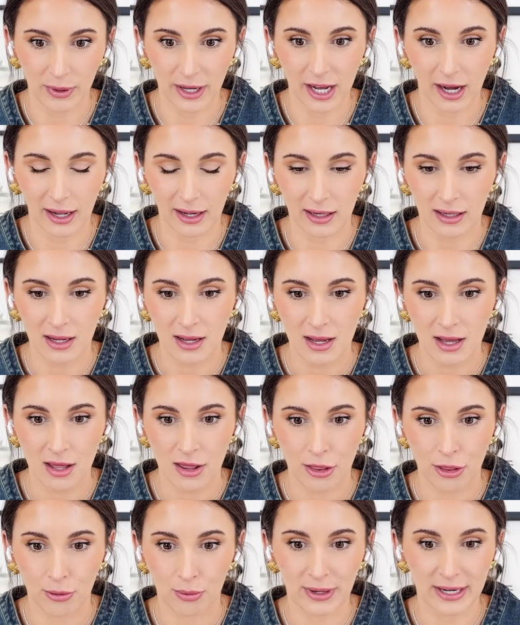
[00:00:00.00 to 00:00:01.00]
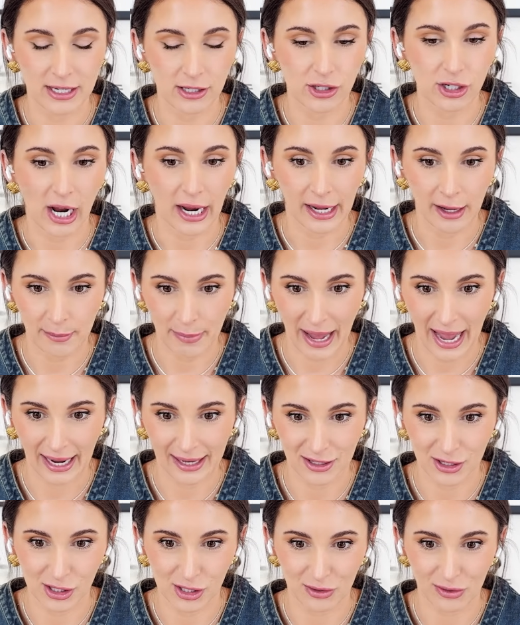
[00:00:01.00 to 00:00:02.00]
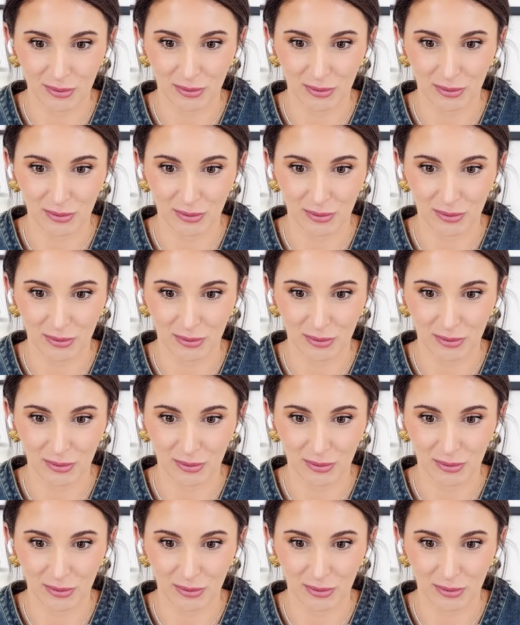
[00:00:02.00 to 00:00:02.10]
We got 3 giant packages